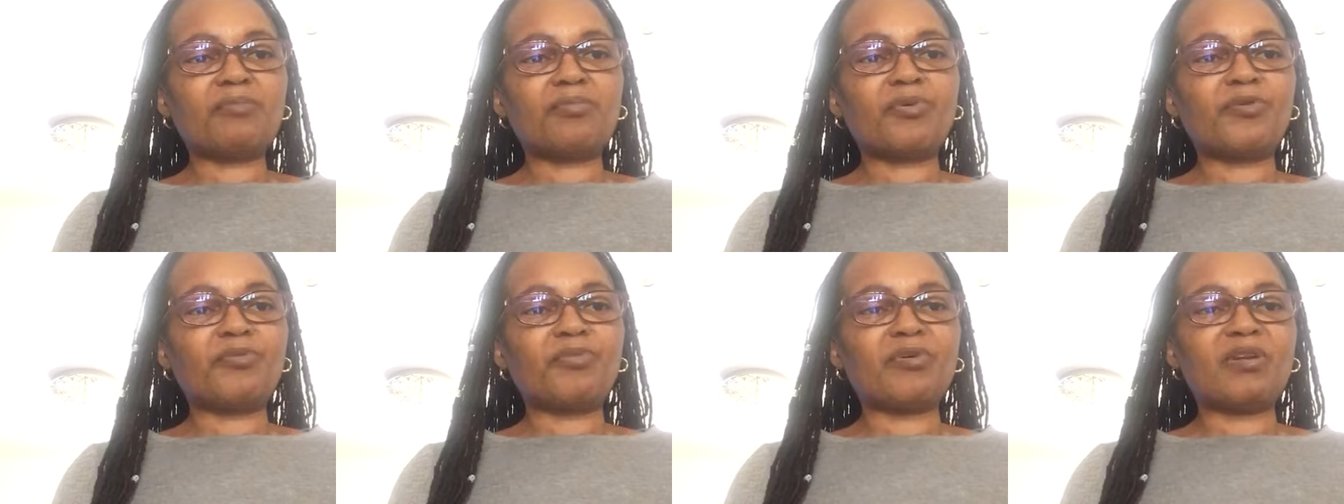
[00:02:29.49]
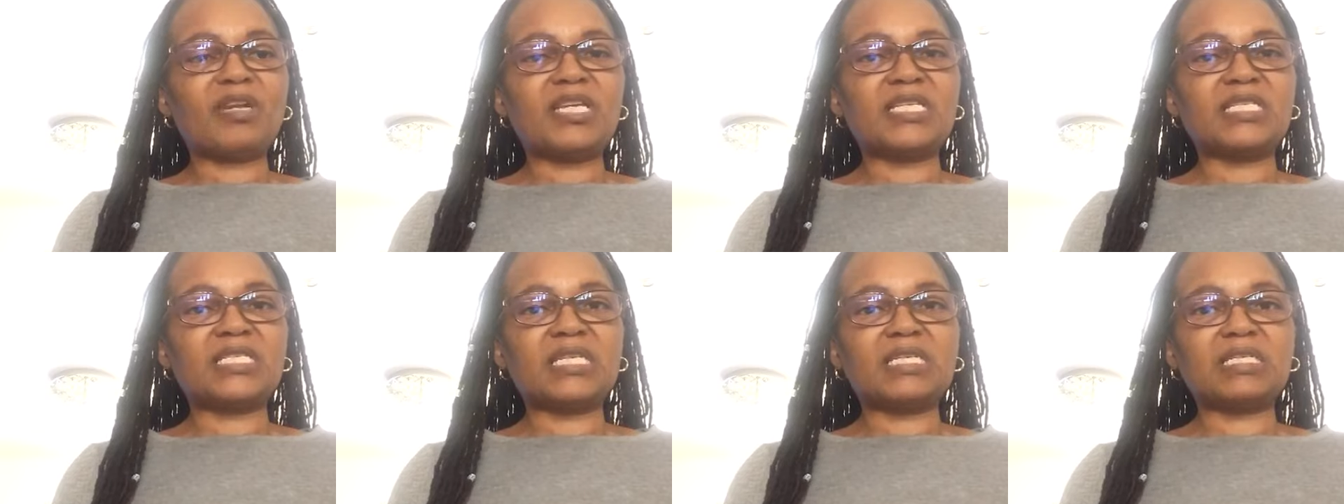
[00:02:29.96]

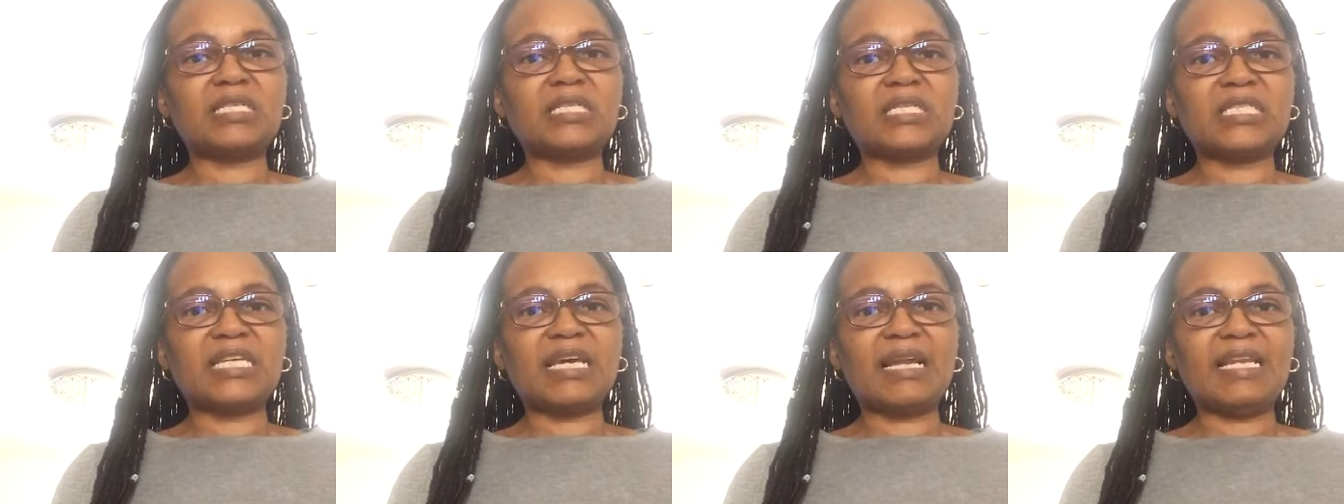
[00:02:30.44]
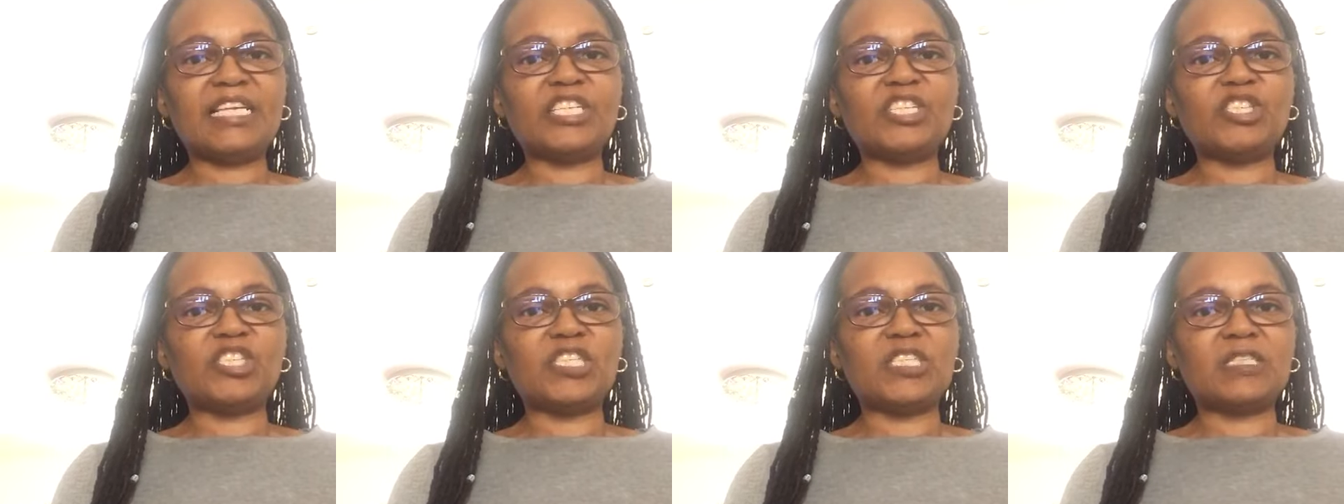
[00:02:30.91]
population's
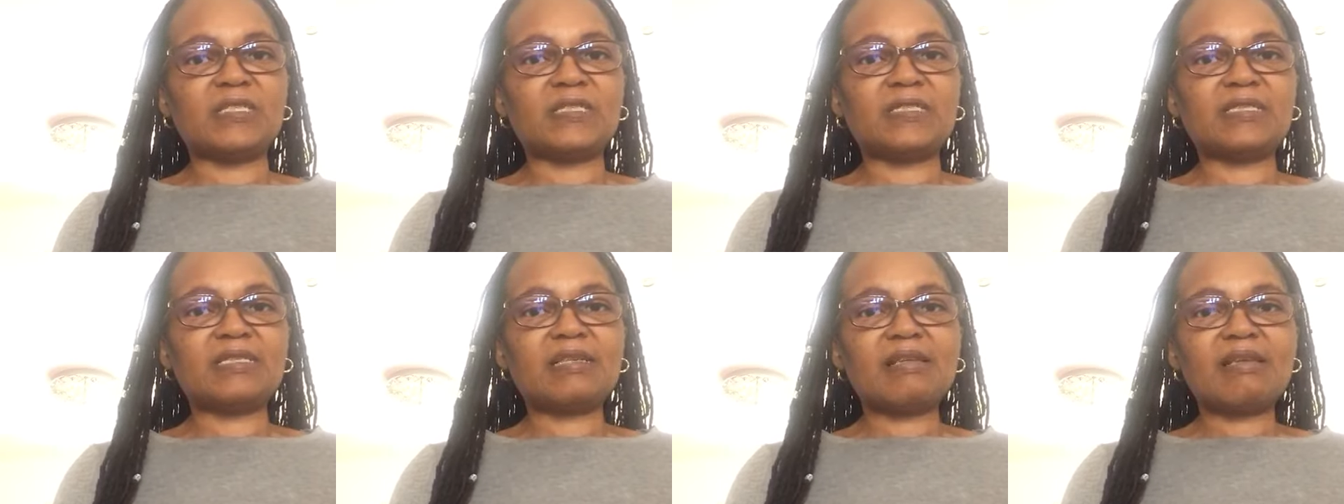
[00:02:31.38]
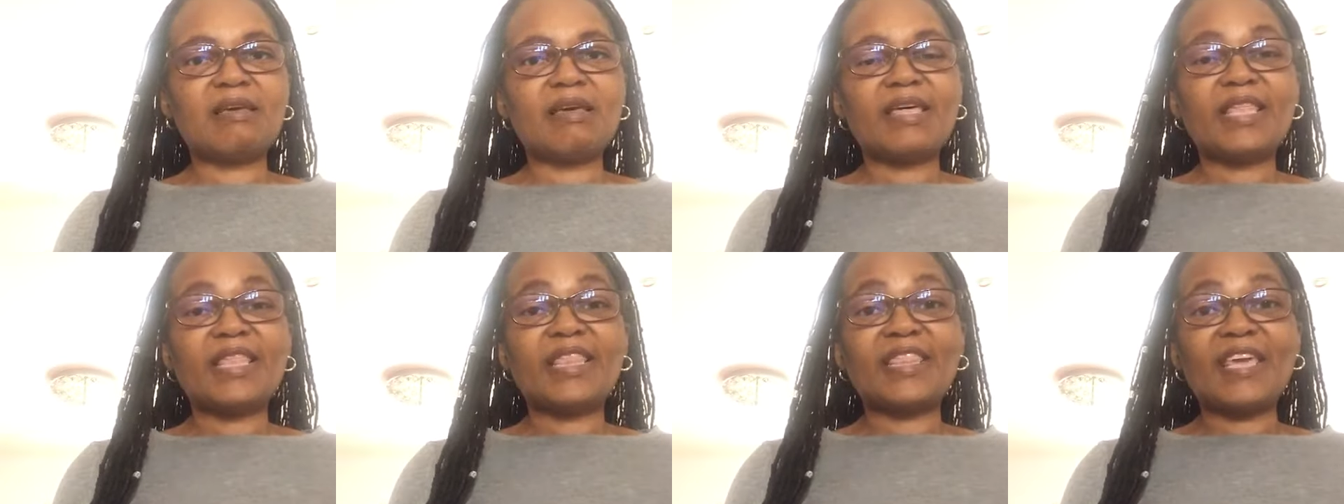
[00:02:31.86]
challenges.
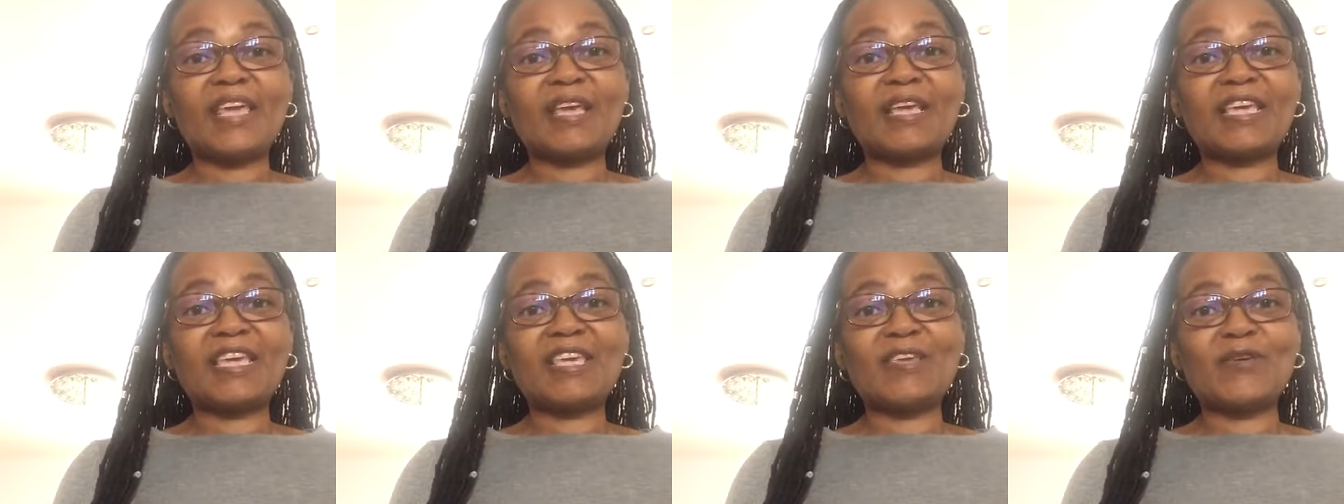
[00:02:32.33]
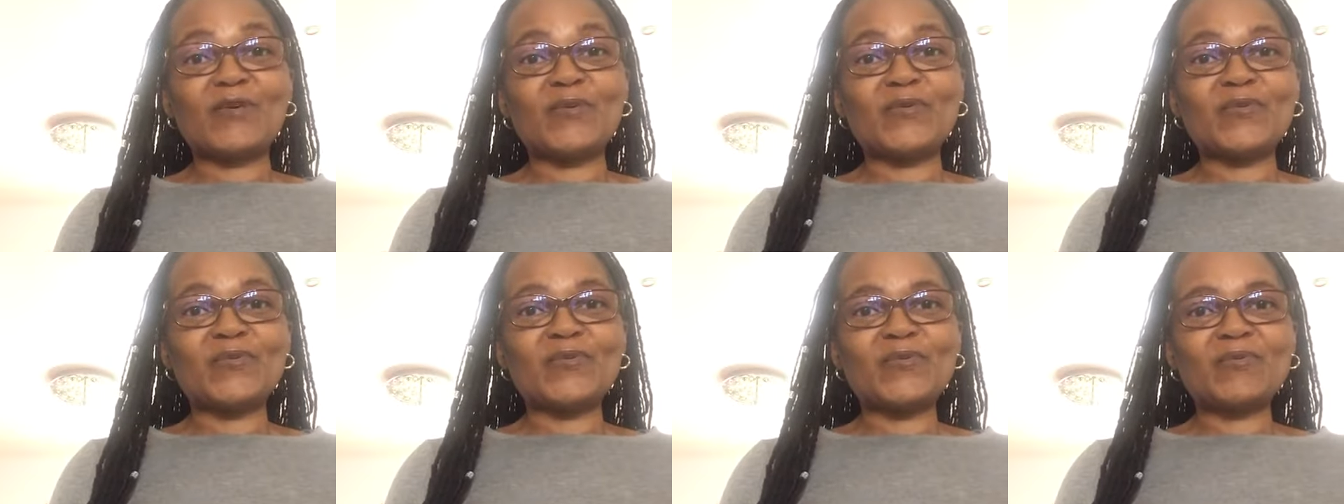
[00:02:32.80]
Thank
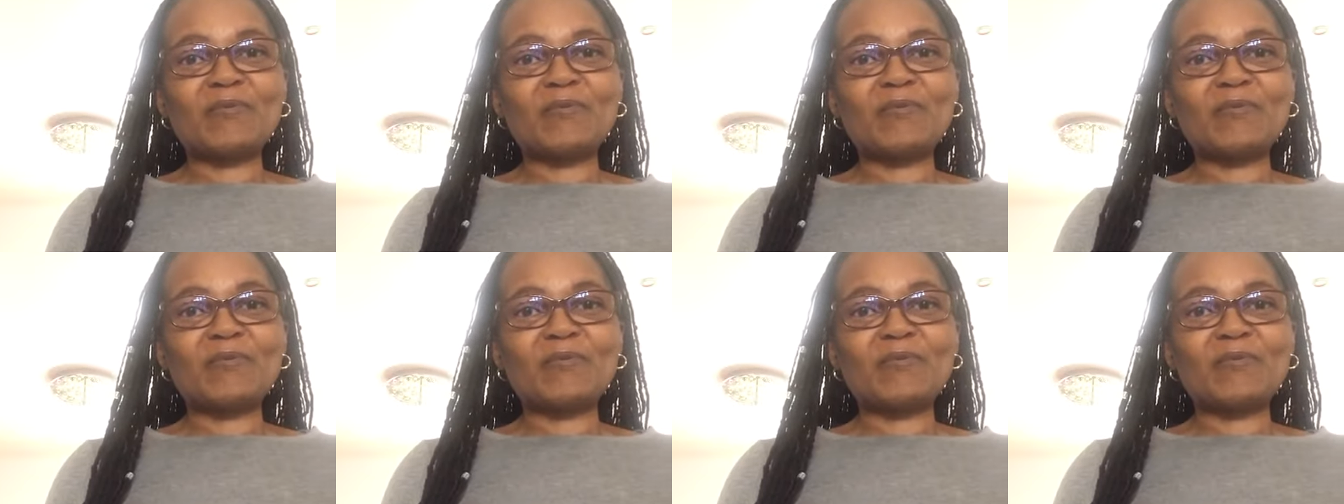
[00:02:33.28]
you.